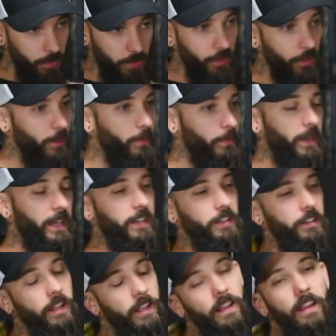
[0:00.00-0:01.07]
when you're in a
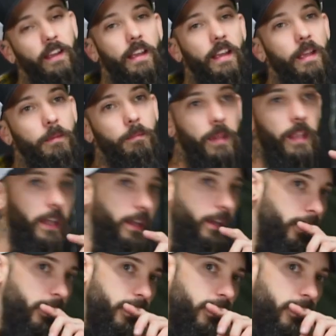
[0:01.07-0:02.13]
band, you're like,
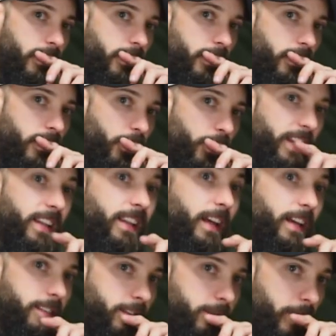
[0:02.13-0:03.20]
man, we need
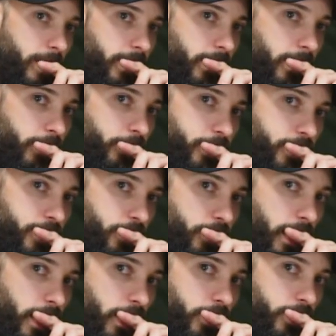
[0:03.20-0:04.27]
like somebody to cover
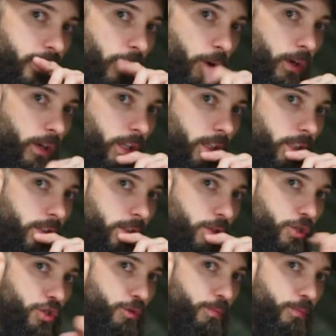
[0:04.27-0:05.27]
2 hours, or at least